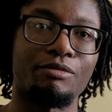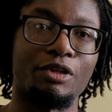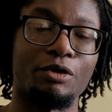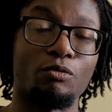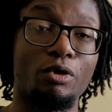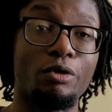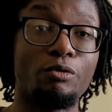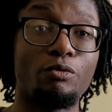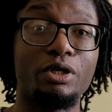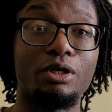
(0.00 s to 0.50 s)

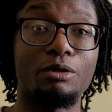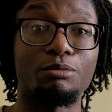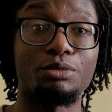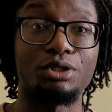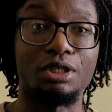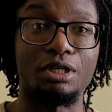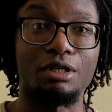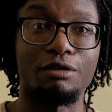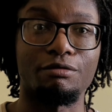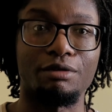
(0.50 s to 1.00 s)
When we
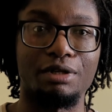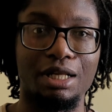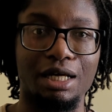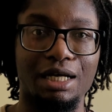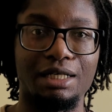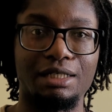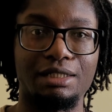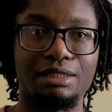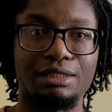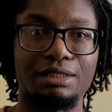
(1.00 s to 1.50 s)
observe
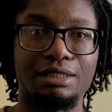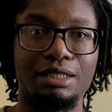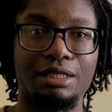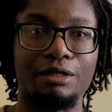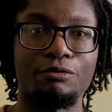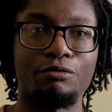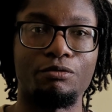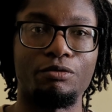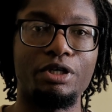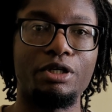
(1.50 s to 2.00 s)
light,
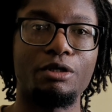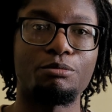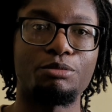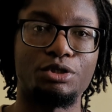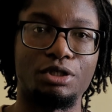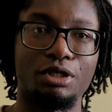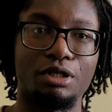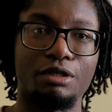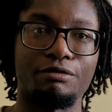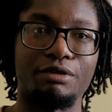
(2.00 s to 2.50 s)
we
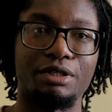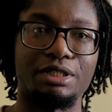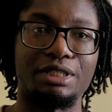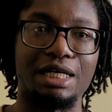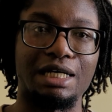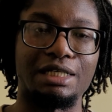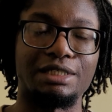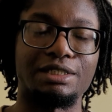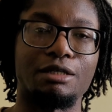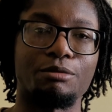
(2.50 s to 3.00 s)
observe it
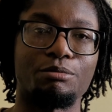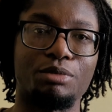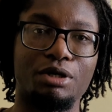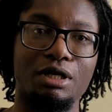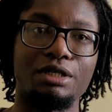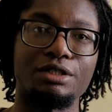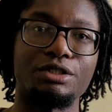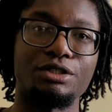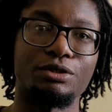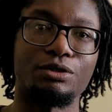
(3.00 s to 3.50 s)
as a
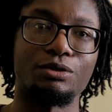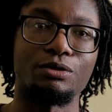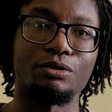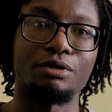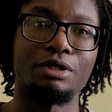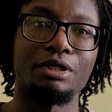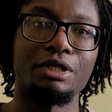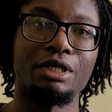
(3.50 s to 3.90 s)
particle